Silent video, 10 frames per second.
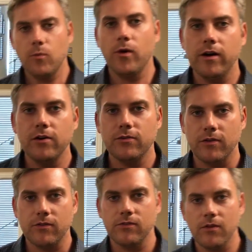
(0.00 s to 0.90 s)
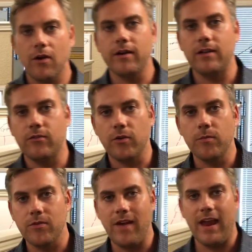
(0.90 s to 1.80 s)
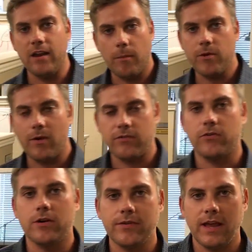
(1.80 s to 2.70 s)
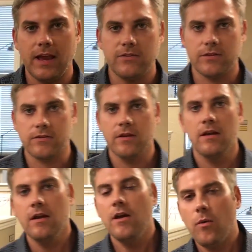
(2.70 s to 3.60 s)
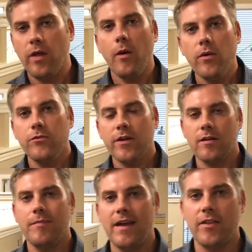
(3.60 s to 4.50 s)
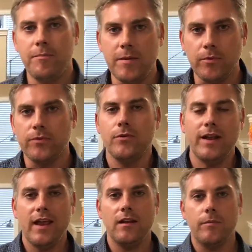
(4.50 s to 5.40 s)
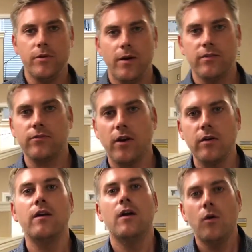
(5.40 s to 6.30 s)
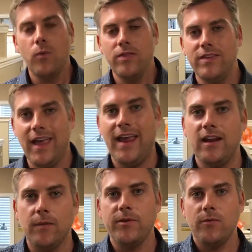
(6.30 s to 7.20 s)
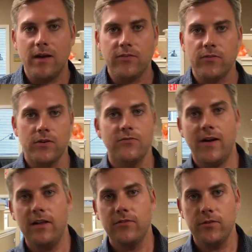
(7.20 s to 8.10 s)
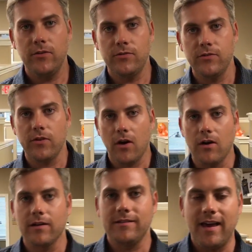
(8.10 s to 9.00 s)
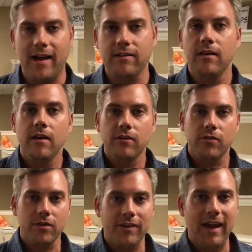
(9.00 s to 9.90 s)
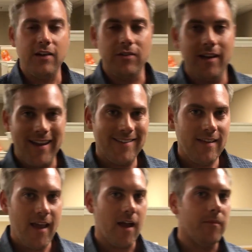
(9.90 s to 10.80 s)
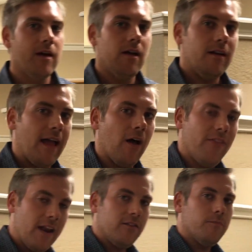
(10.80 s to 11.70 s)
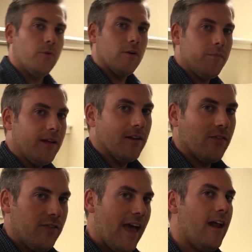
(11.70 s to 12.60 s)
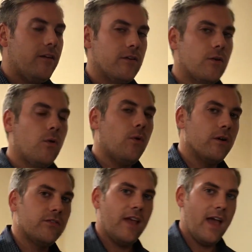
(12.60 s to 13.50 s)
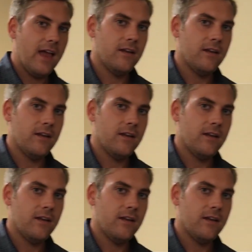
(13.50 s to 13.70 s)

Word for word: wondering where you should start in terms of AWS certifications. Well, I always recommend that people new to AWS start with the AWS Certified Solutions Architect certification exam. Now, that is important because that course